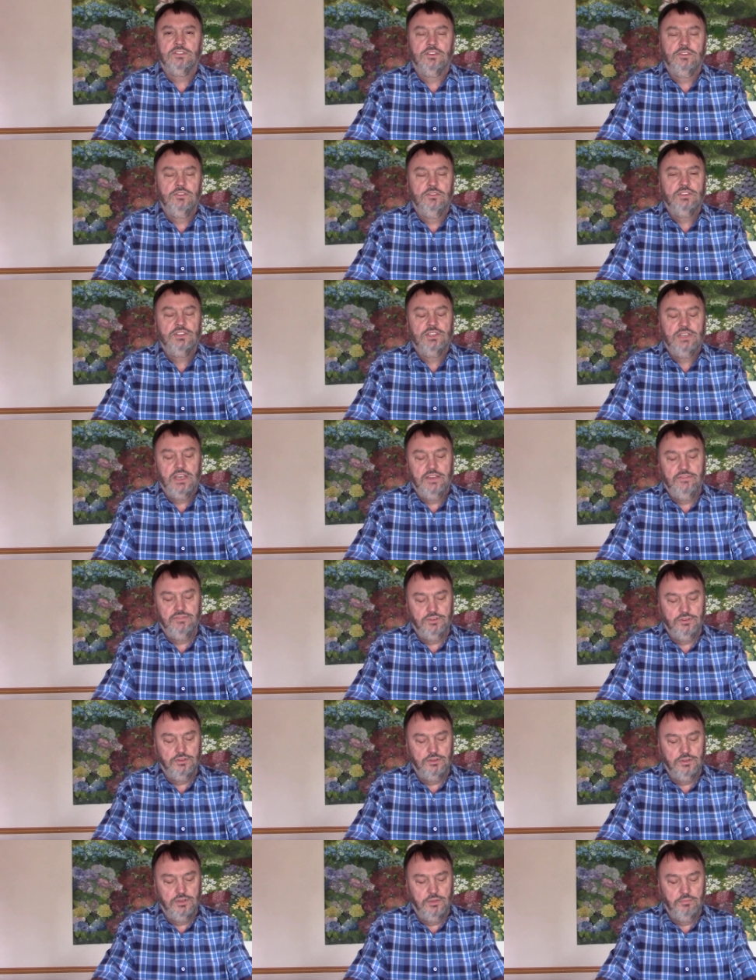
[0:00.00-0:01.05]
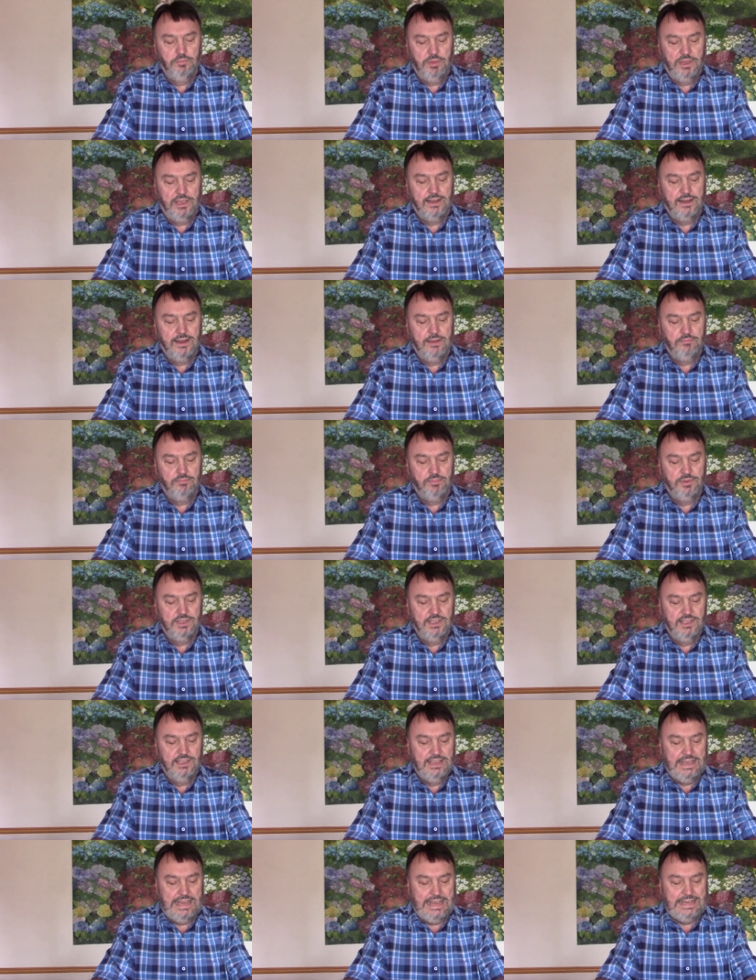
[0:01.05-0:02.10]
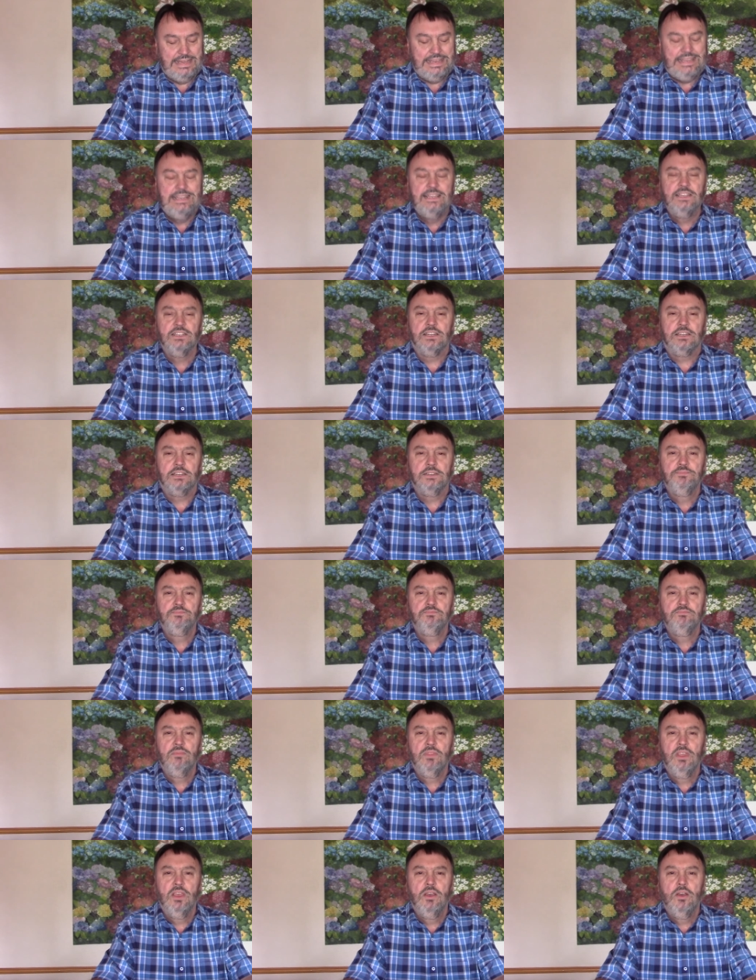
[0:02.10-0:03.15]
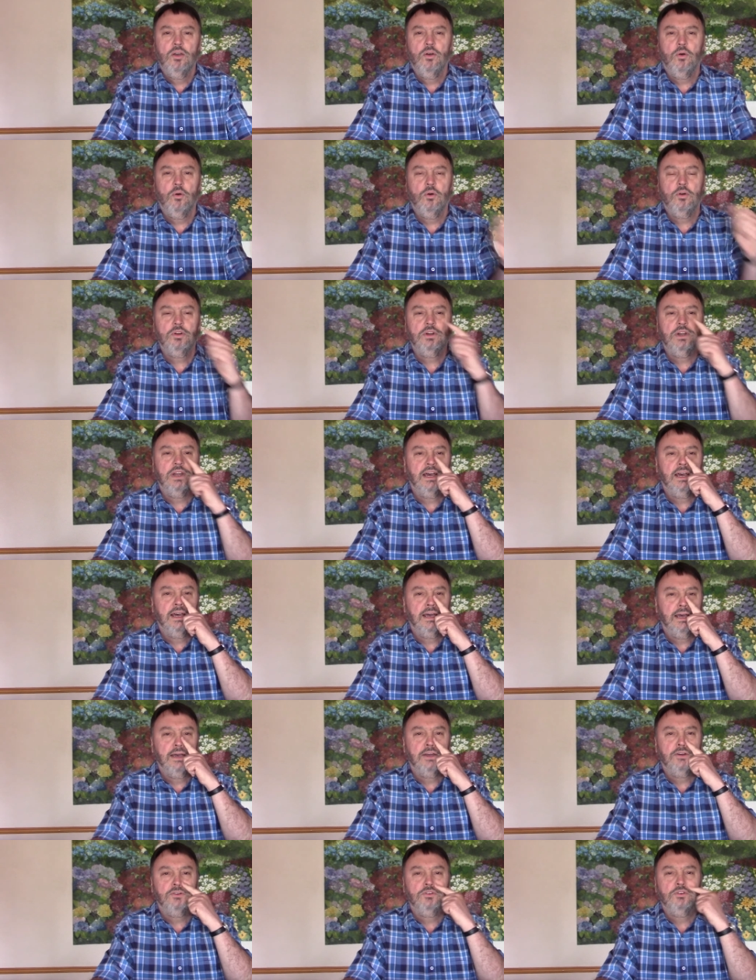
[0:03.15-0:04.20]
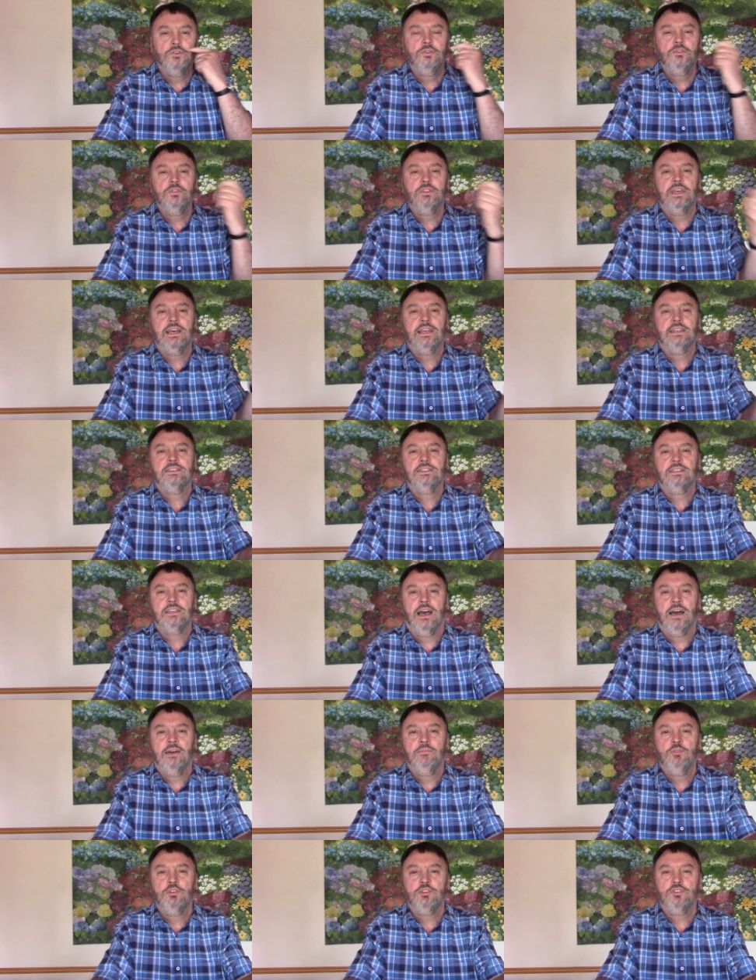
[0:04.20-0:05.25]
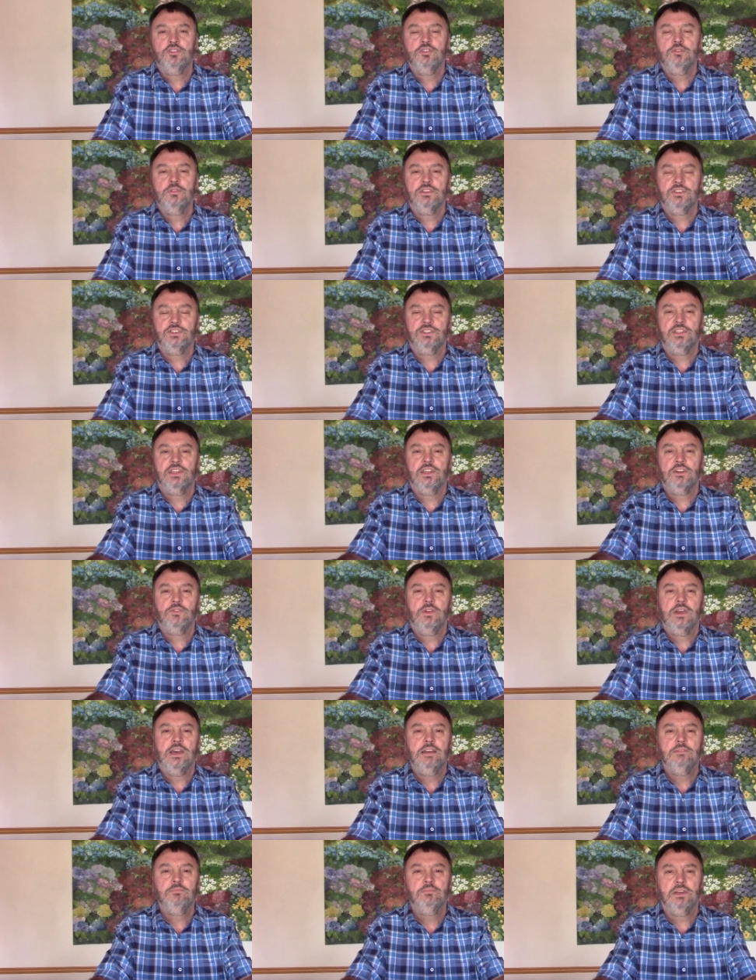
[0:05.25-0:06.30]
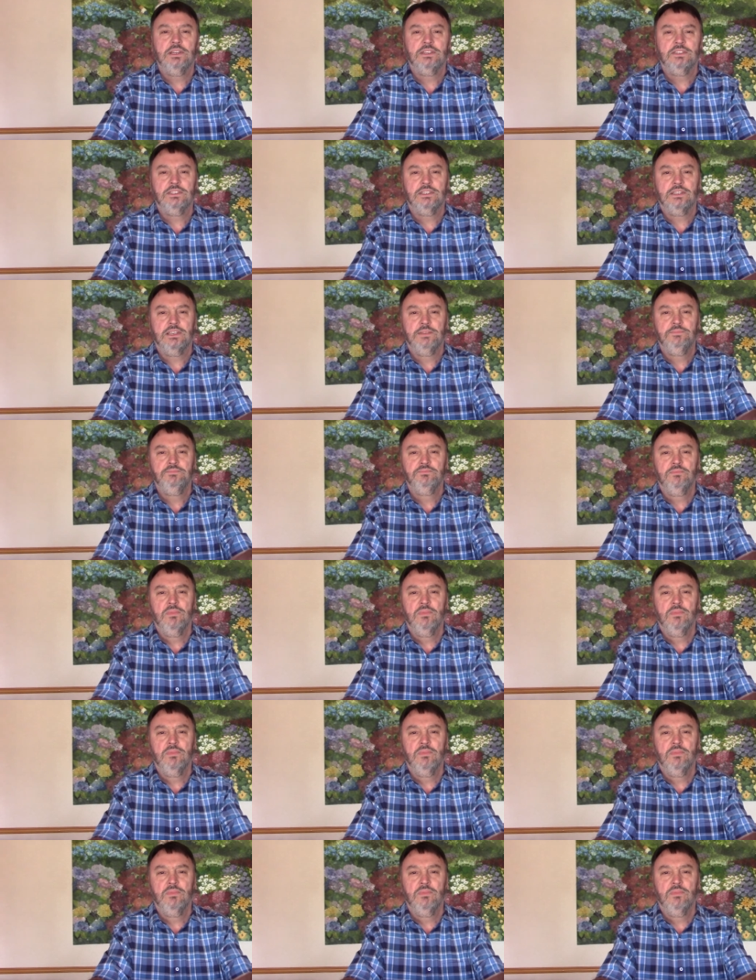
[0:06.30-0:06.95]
So you're safe to pick it up and eat it or a, a, rule that I'm not sure is still around, but uh,